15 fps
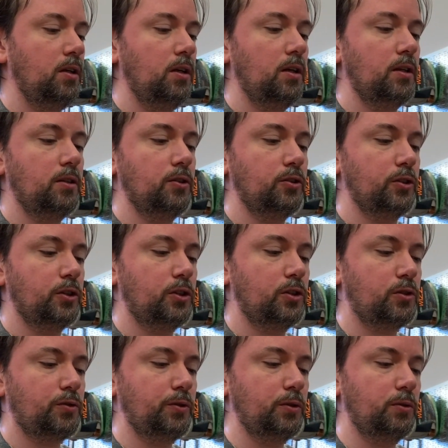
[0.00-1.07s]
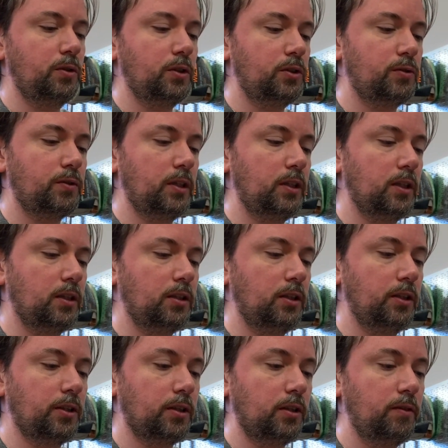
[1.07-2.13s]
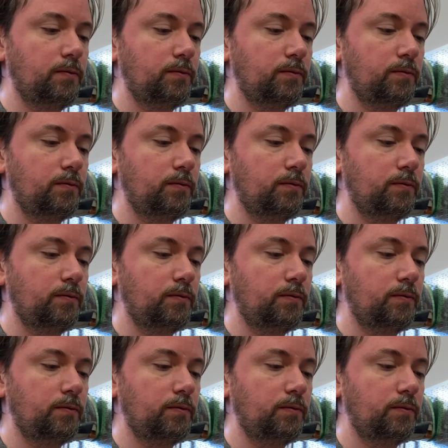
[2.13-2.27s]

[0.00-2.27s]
and then just screw this right on here.